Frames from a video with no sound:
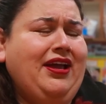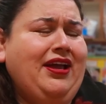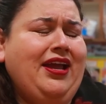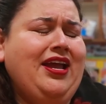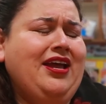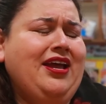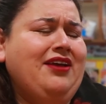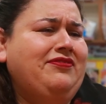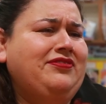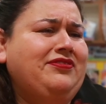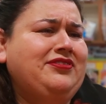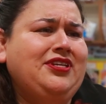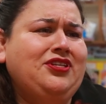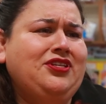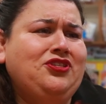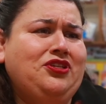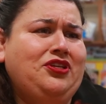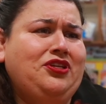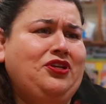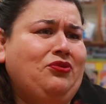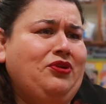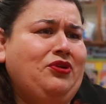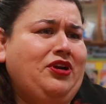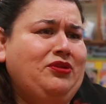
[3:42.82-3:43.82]
I have
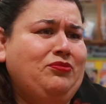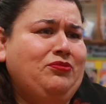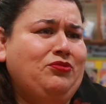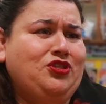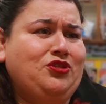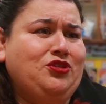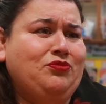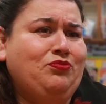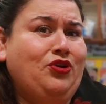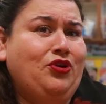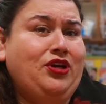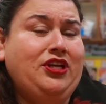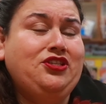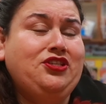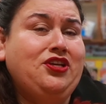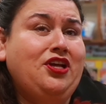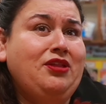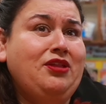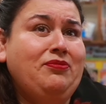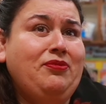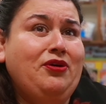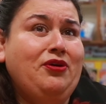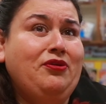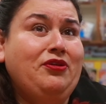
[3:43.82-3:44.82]
such an incredible support. It's
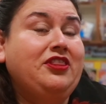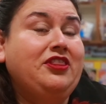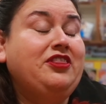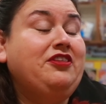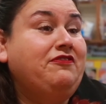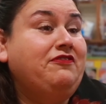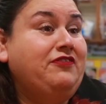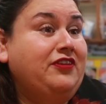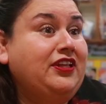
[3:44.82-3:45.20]
all about the